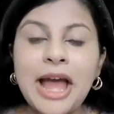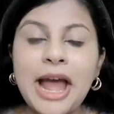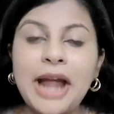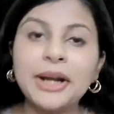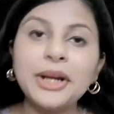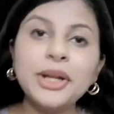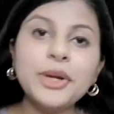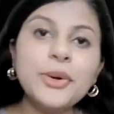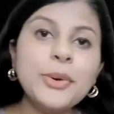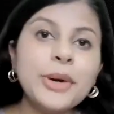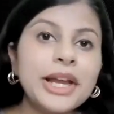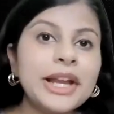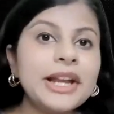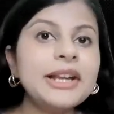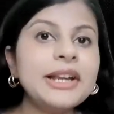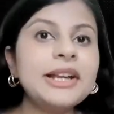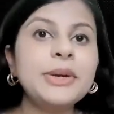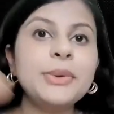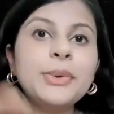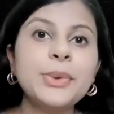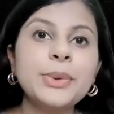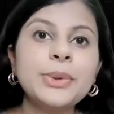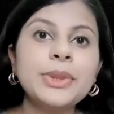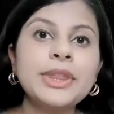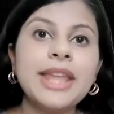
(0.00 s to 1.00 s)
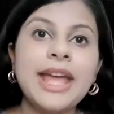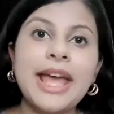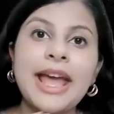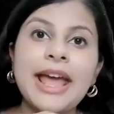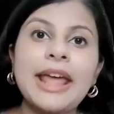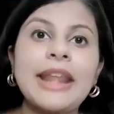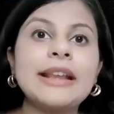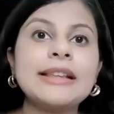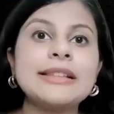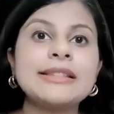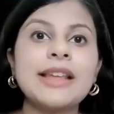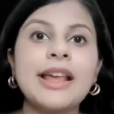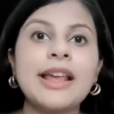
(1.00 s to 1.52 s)
and you can do
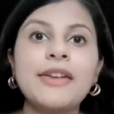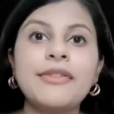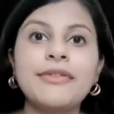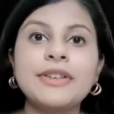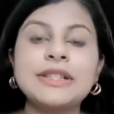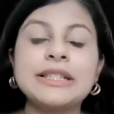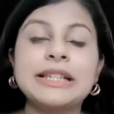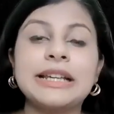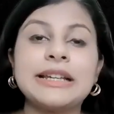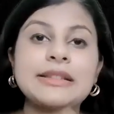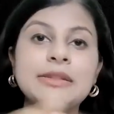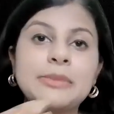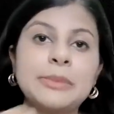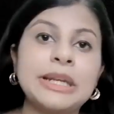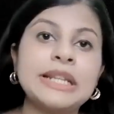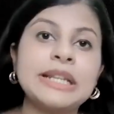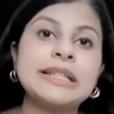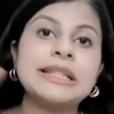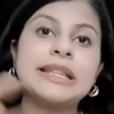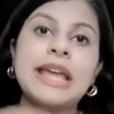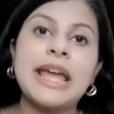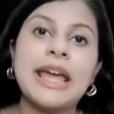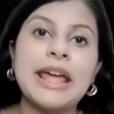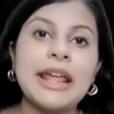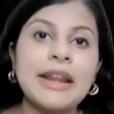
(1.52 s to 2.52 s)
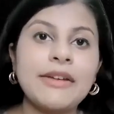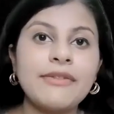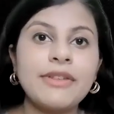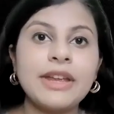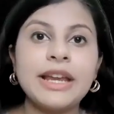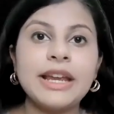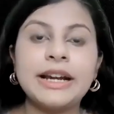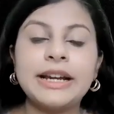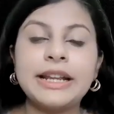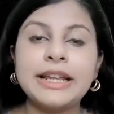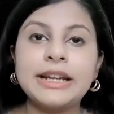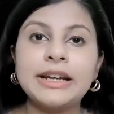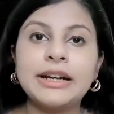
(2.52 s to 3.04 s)
their self assessments, their
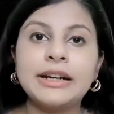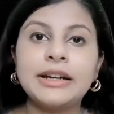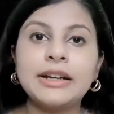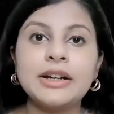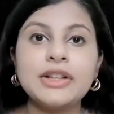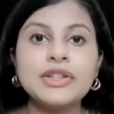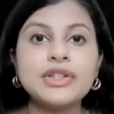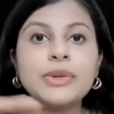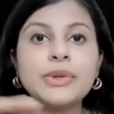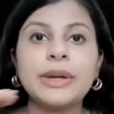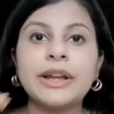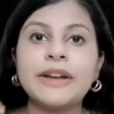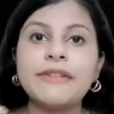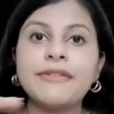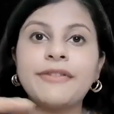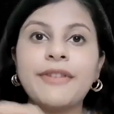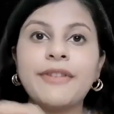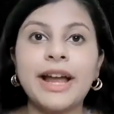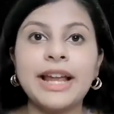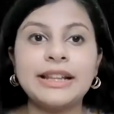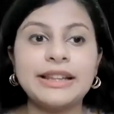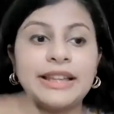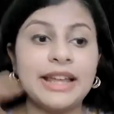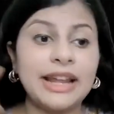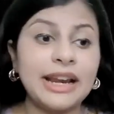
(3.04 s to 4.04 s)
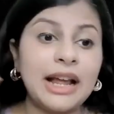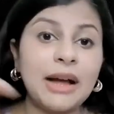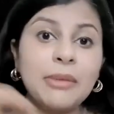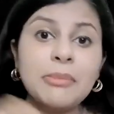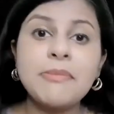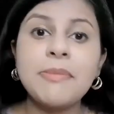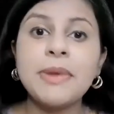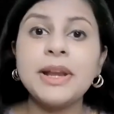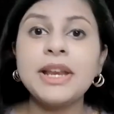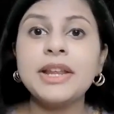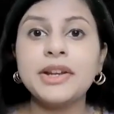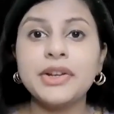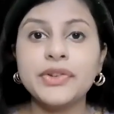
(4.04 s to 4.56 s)
VAT returns. You can file their
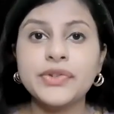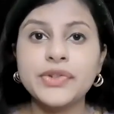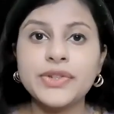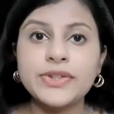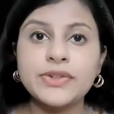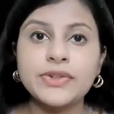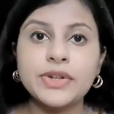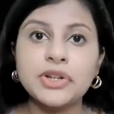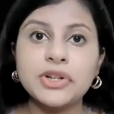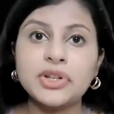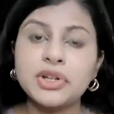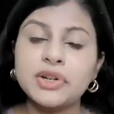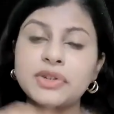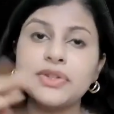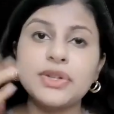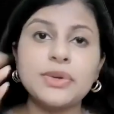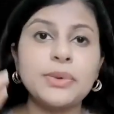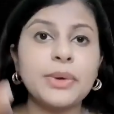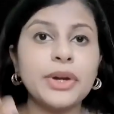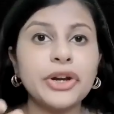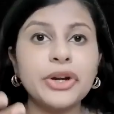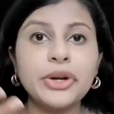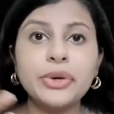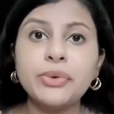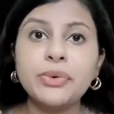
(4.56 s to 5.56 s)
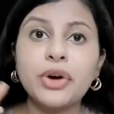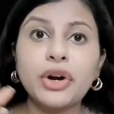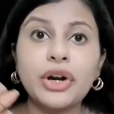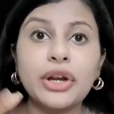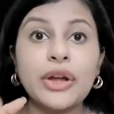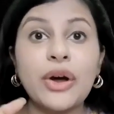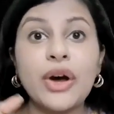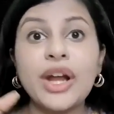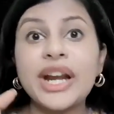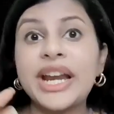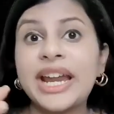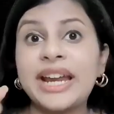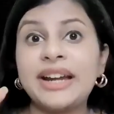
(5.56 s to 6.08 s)
company registrations. You can do on
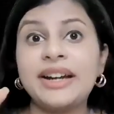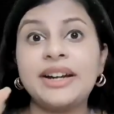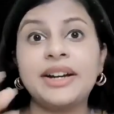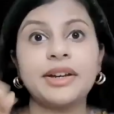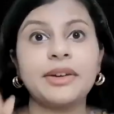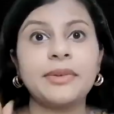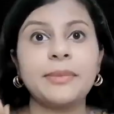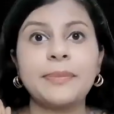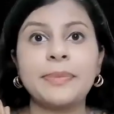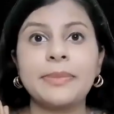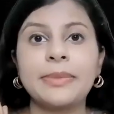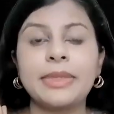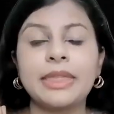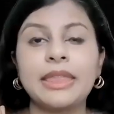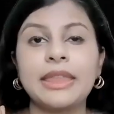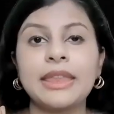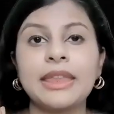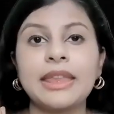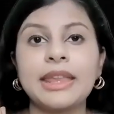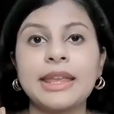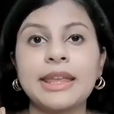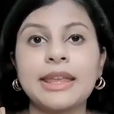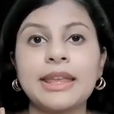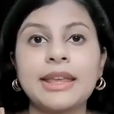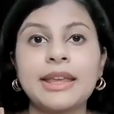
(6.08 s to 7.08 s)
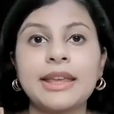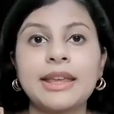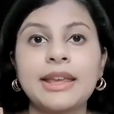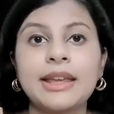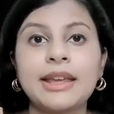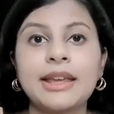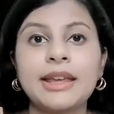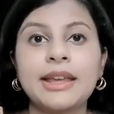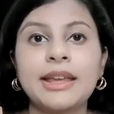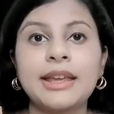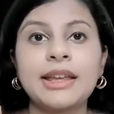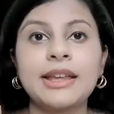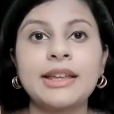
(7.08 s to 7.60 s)
your end.
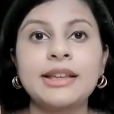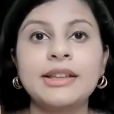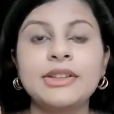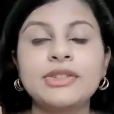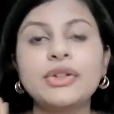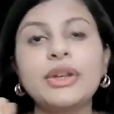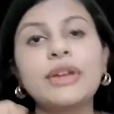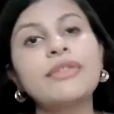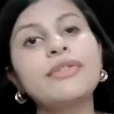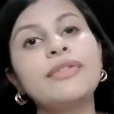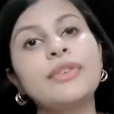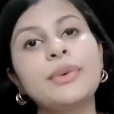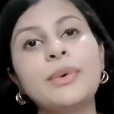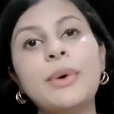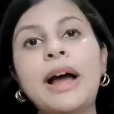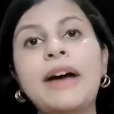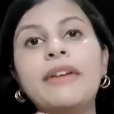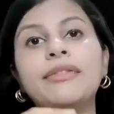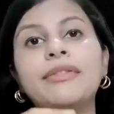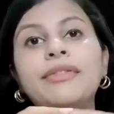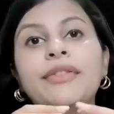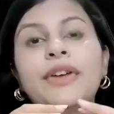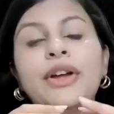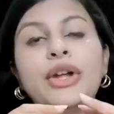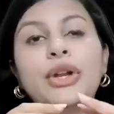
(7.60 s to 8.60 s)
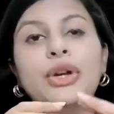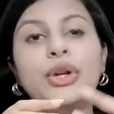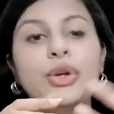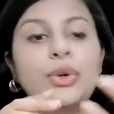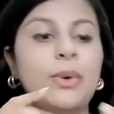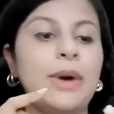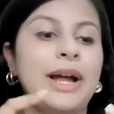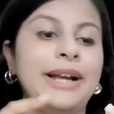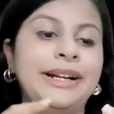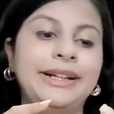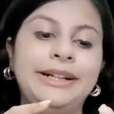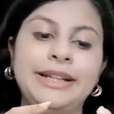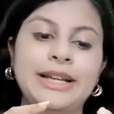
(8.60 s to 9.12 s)
So if you have
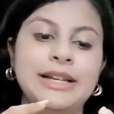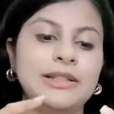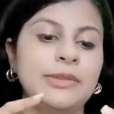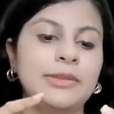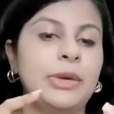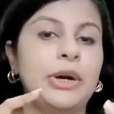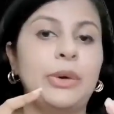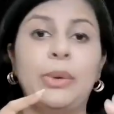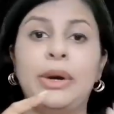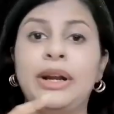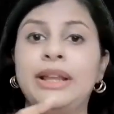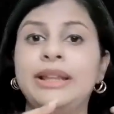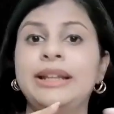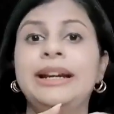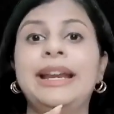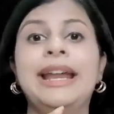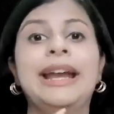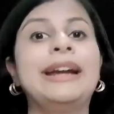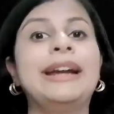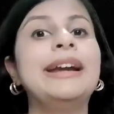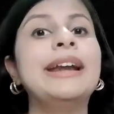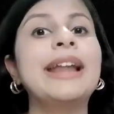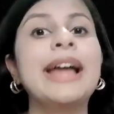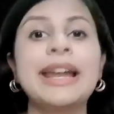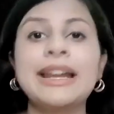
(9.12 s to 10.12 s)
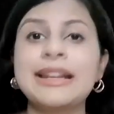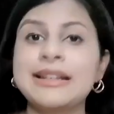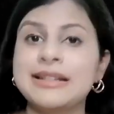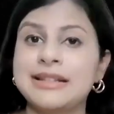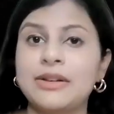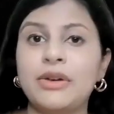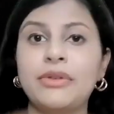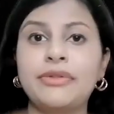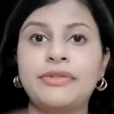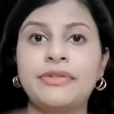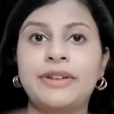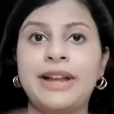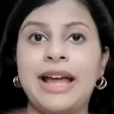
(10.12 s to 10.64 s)
no ideas about what are the deadlines
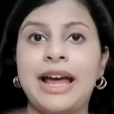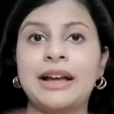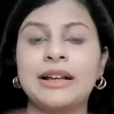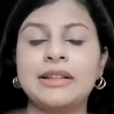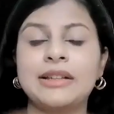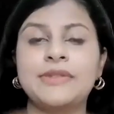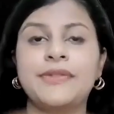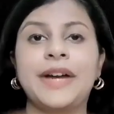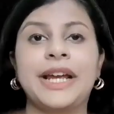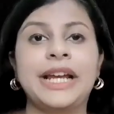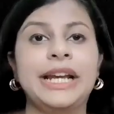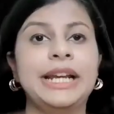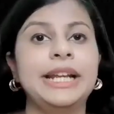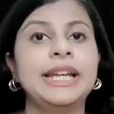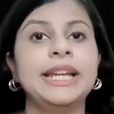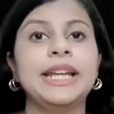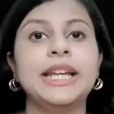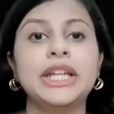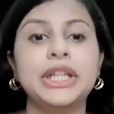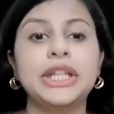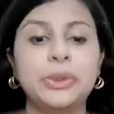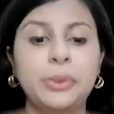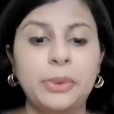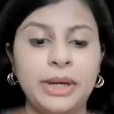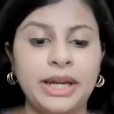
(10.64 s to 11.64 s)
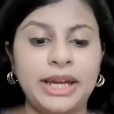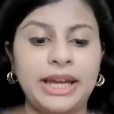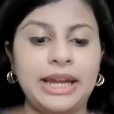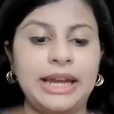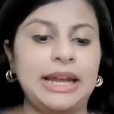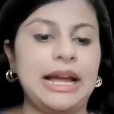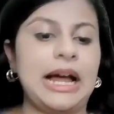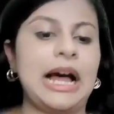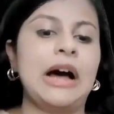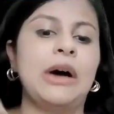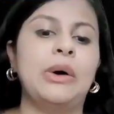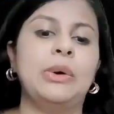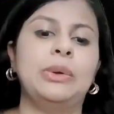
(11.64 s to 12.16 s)
of tax filing in
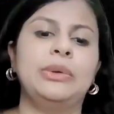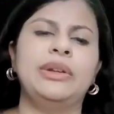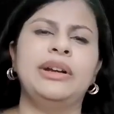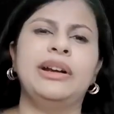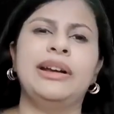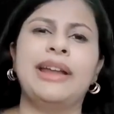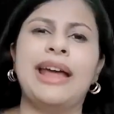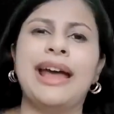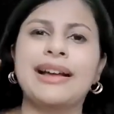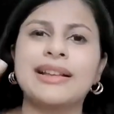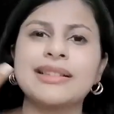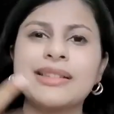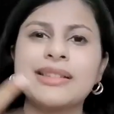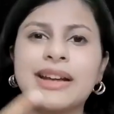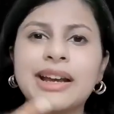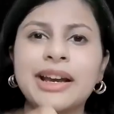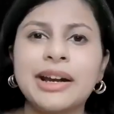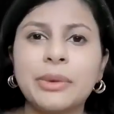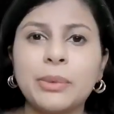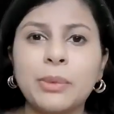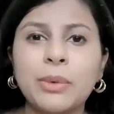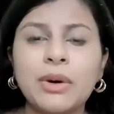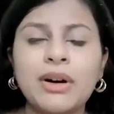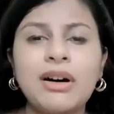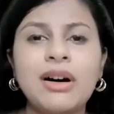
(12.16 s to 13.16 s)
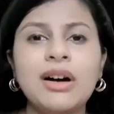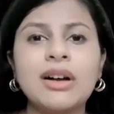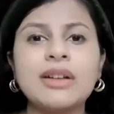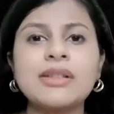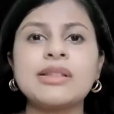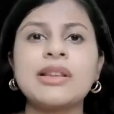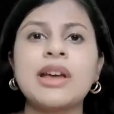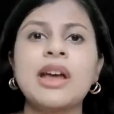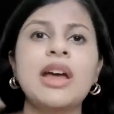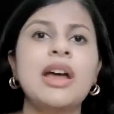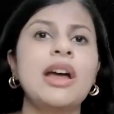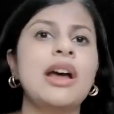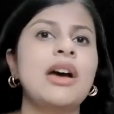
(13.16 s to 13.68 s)
UK, how the tax rate
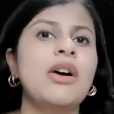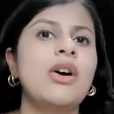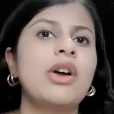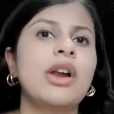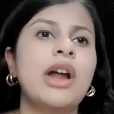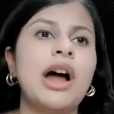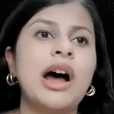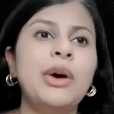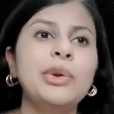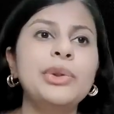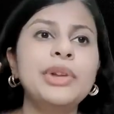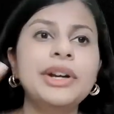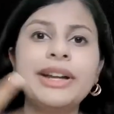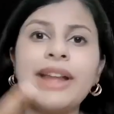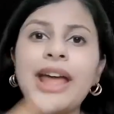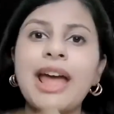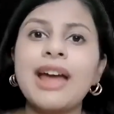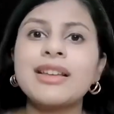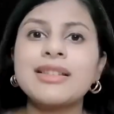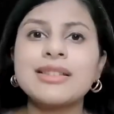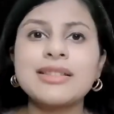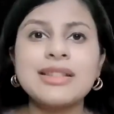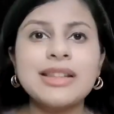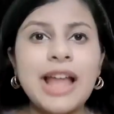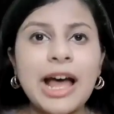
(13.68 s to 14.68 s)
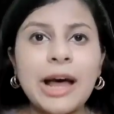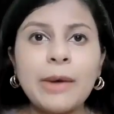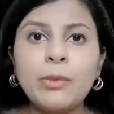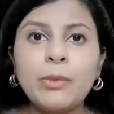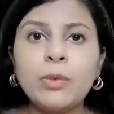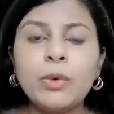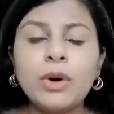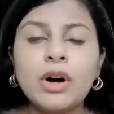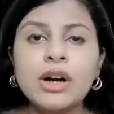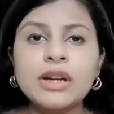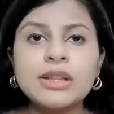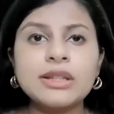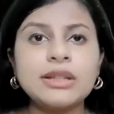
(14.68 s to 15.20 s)
works, or how the tax
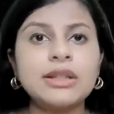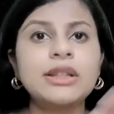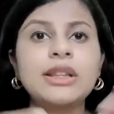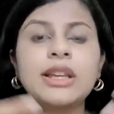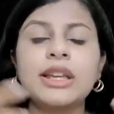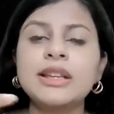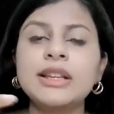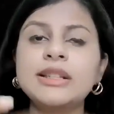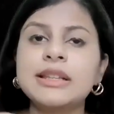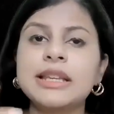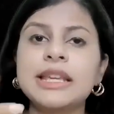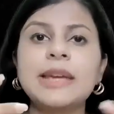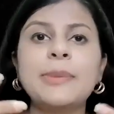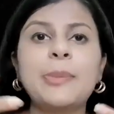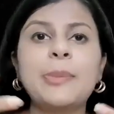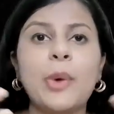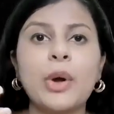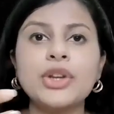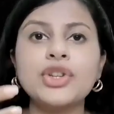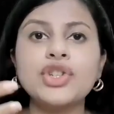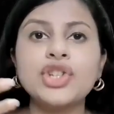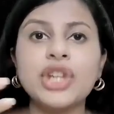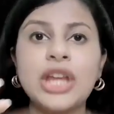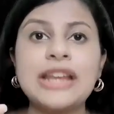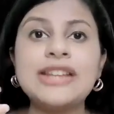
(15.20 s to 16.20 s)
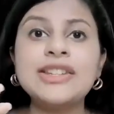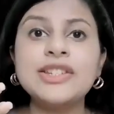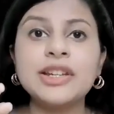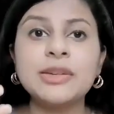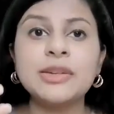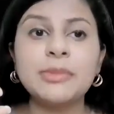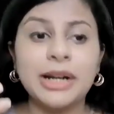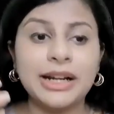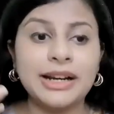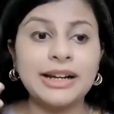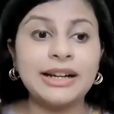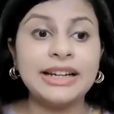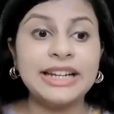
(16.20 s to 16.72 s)
lab works, things keep on
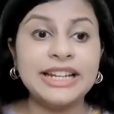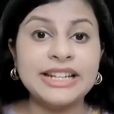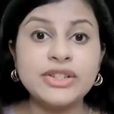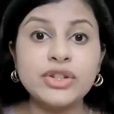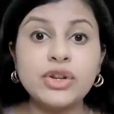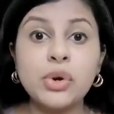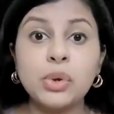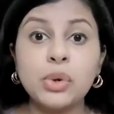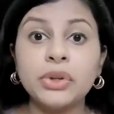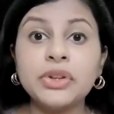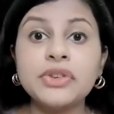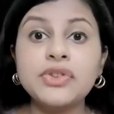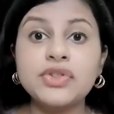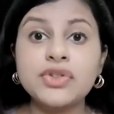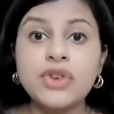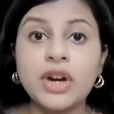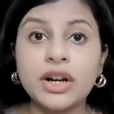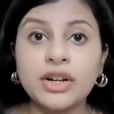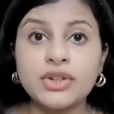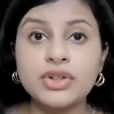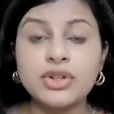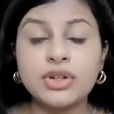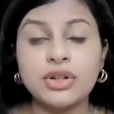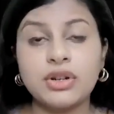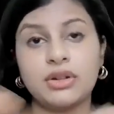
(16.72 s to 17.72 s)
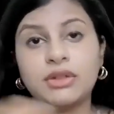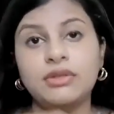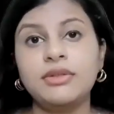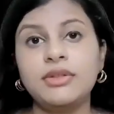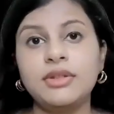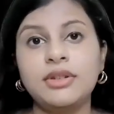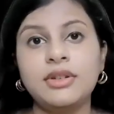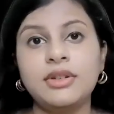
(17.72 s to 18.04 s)
changing, but at least know the structure.